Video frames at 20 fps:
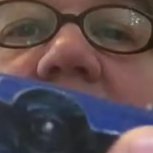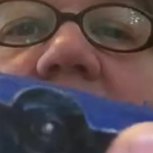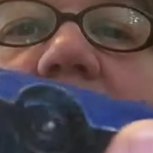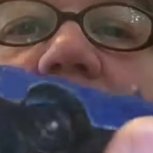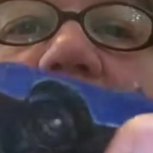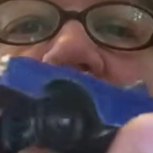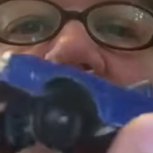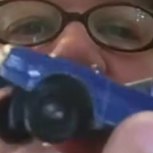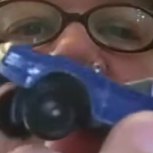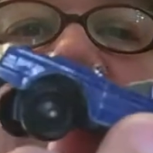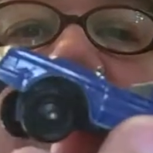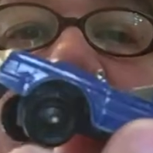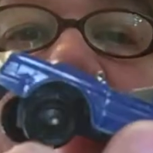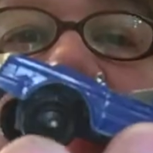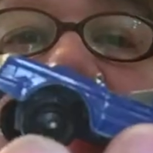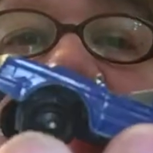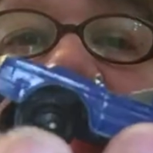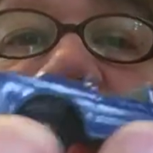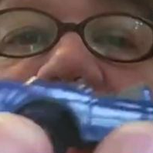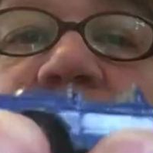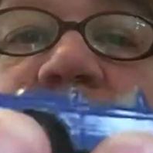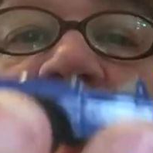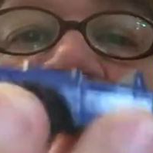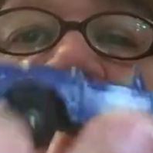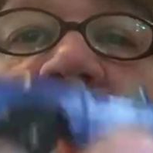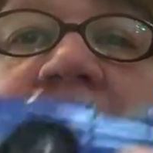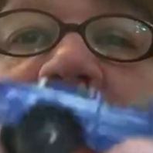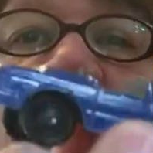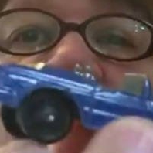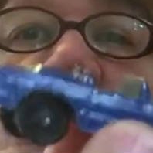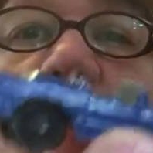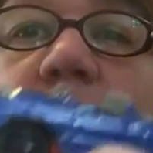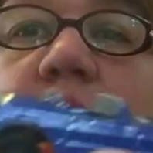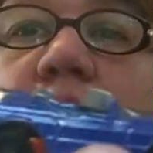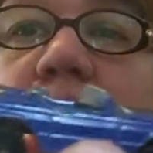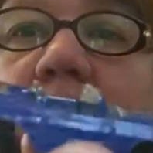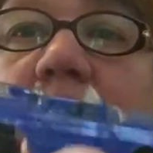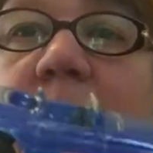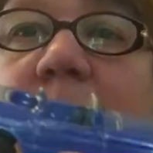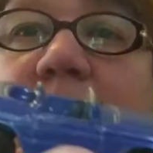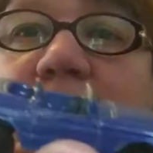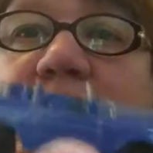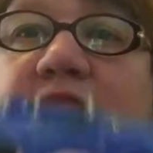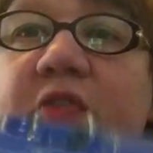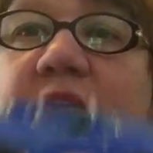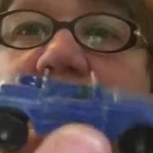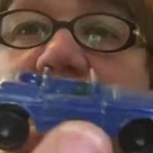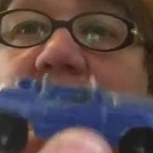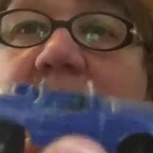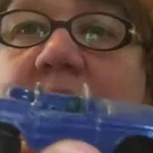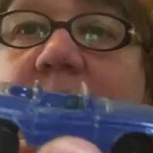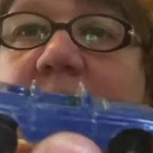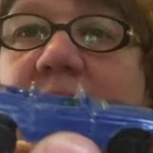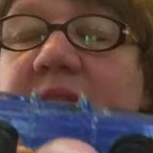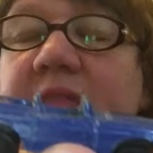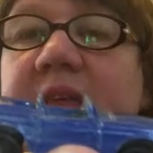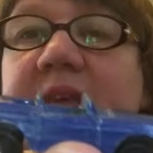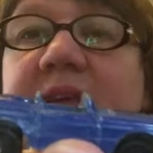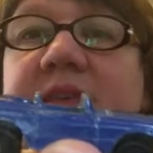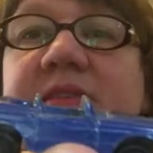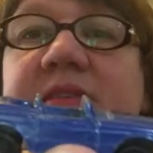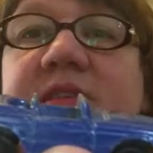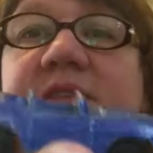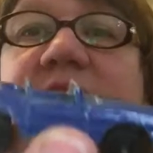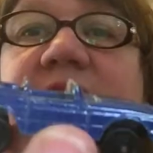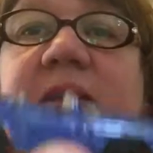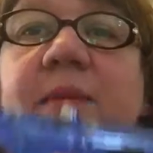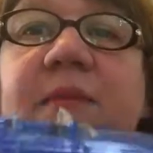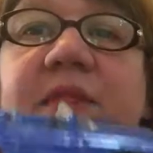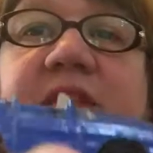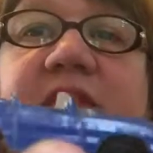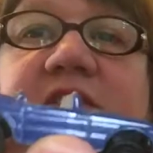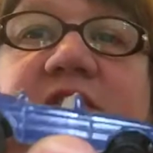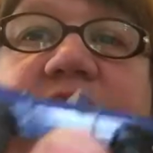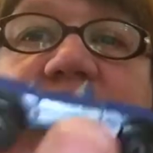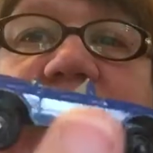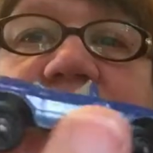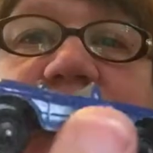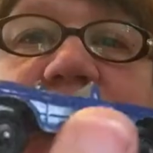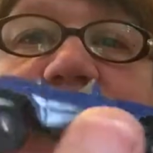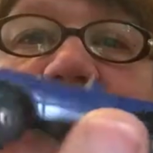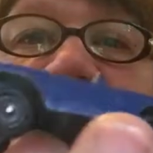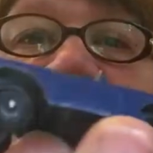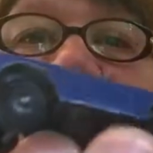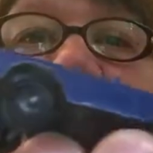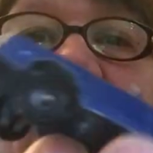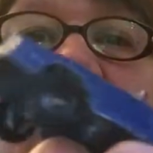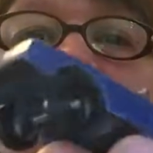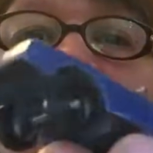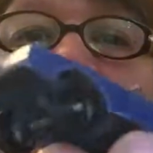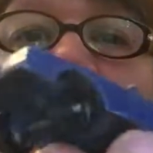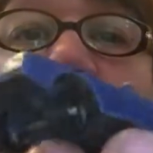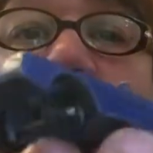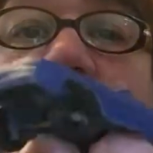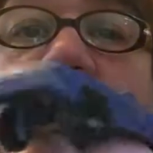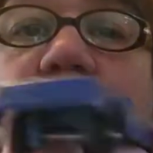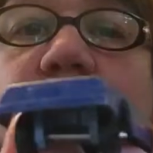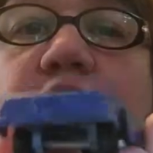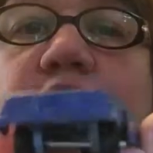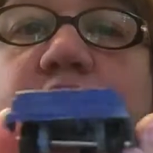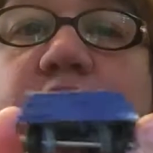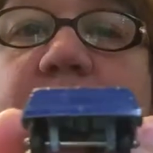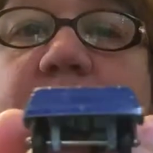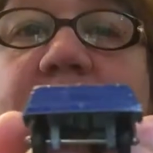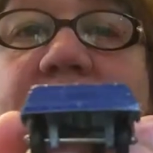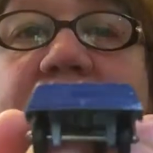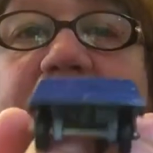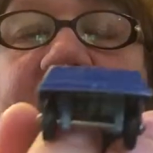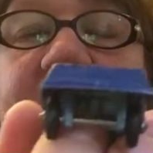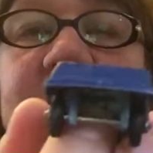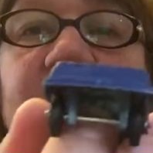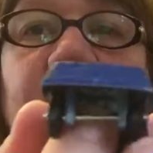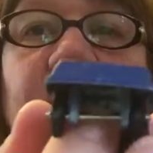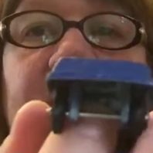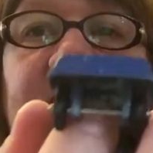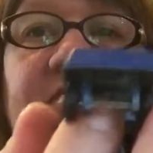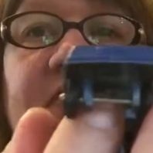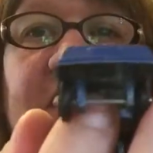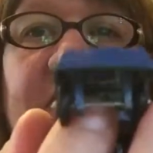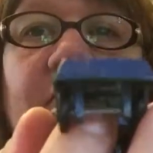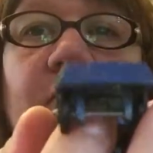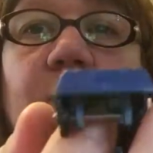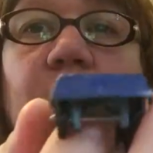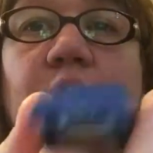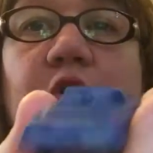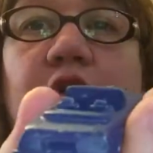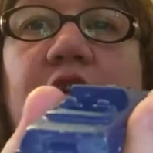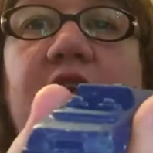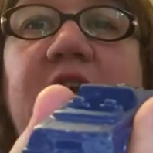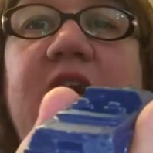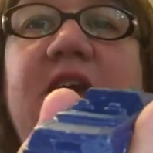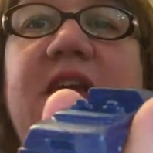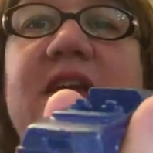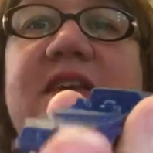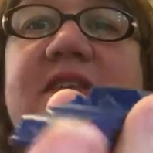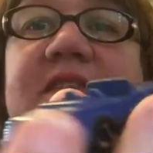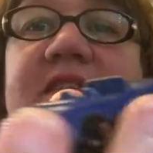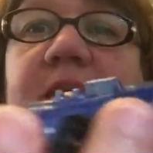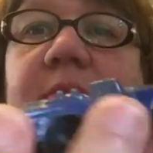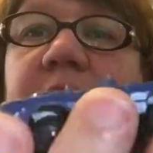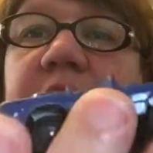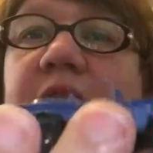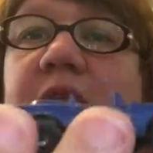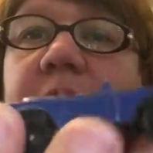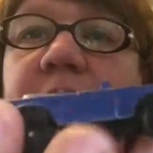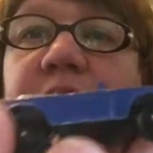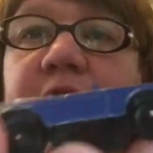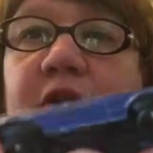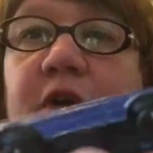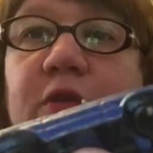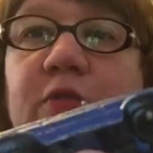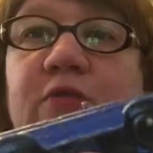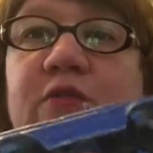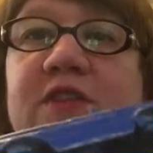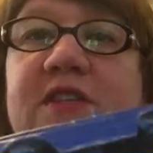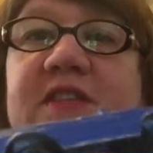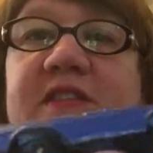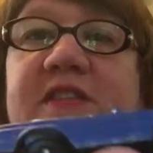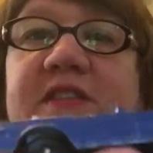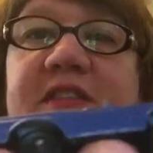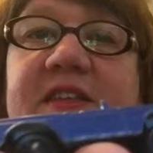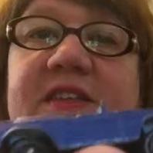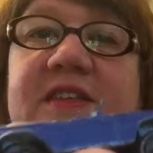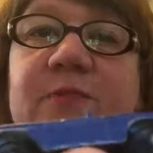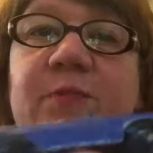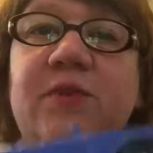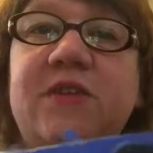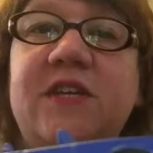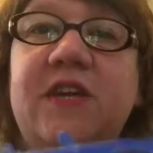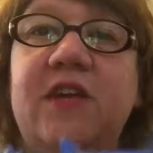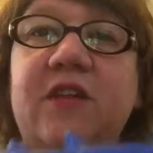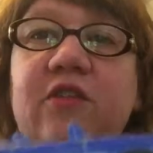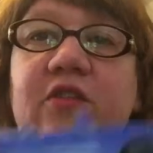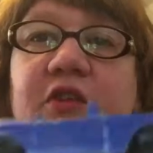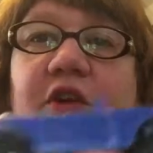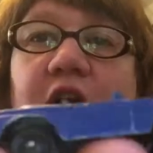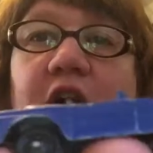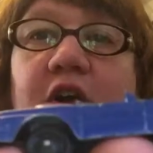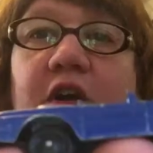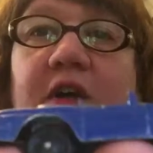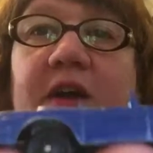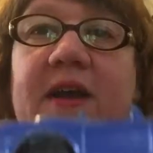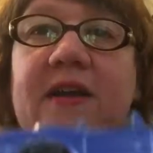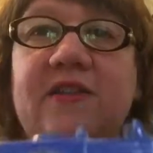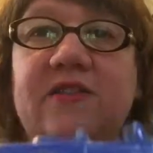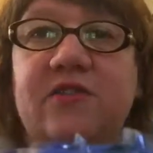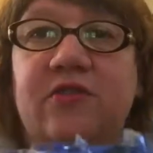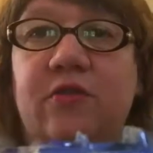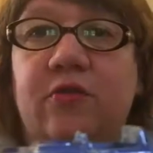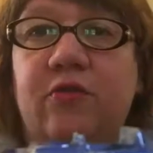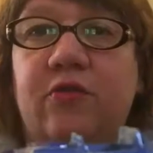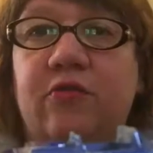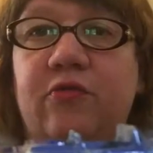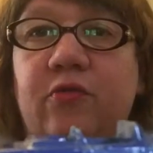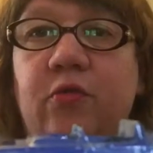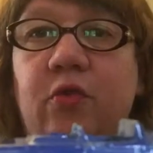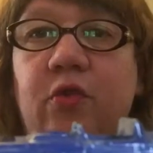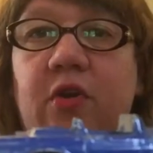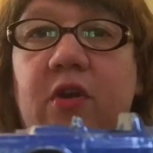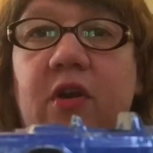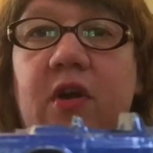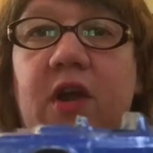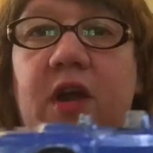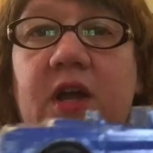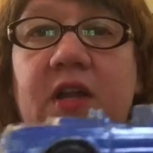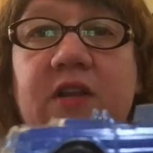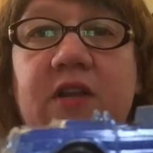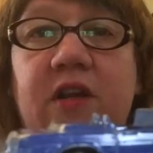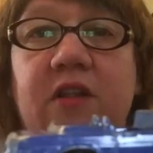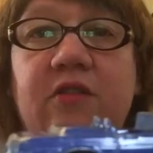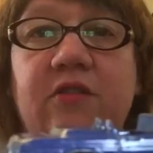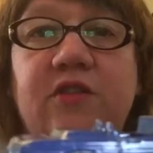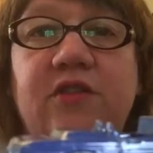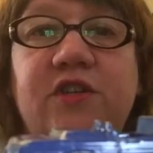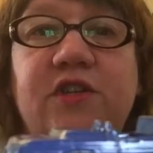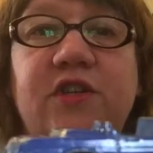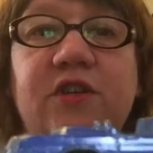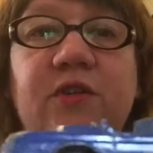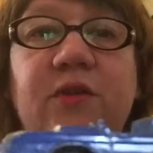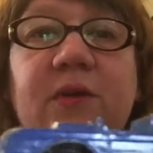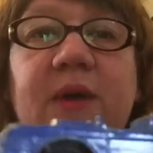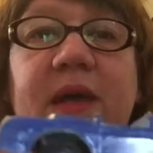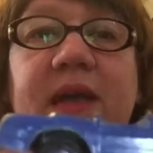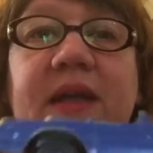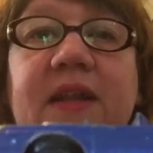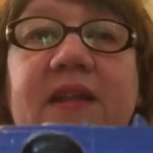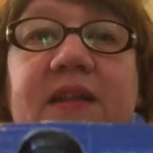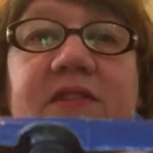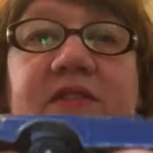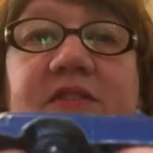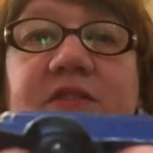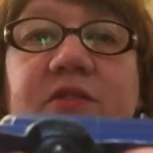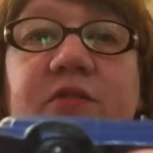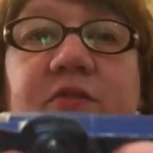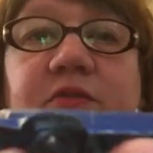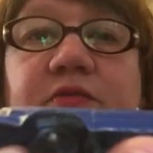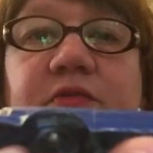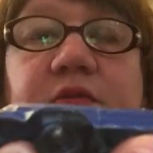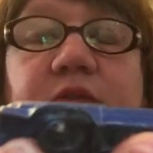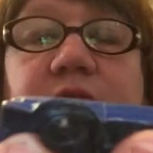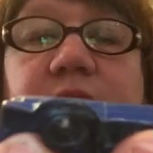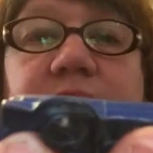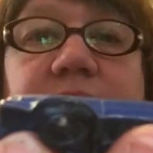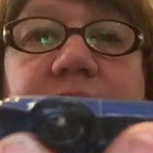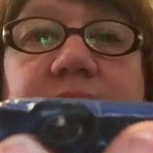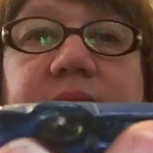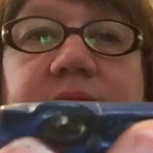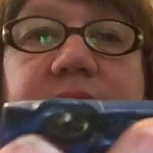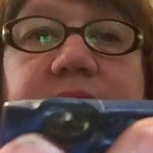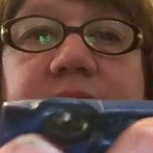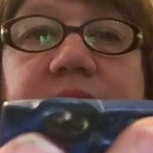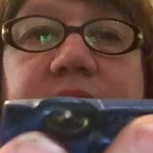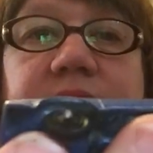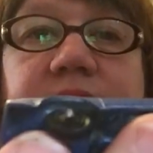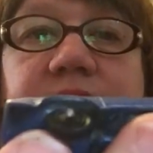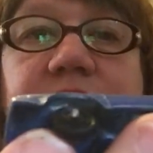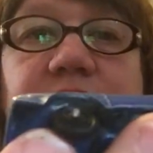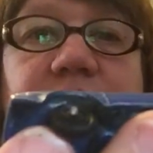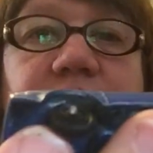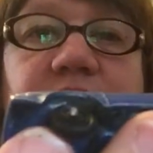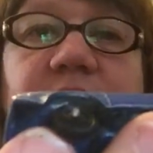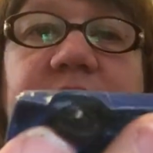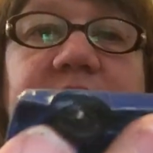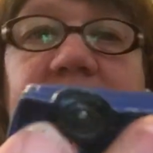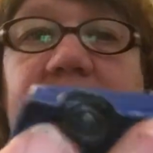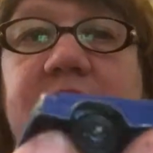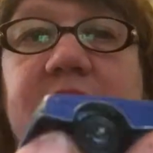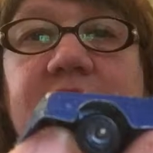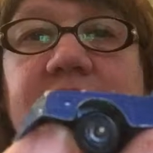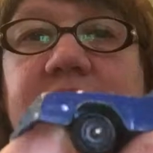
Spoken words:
But I don't think it is. So the funny thing about these is some of these Tootsie Toys, again, go for good money, like $25 or more. Some of them don't. This particular car has sold for $1 or $2, and it sold for $20.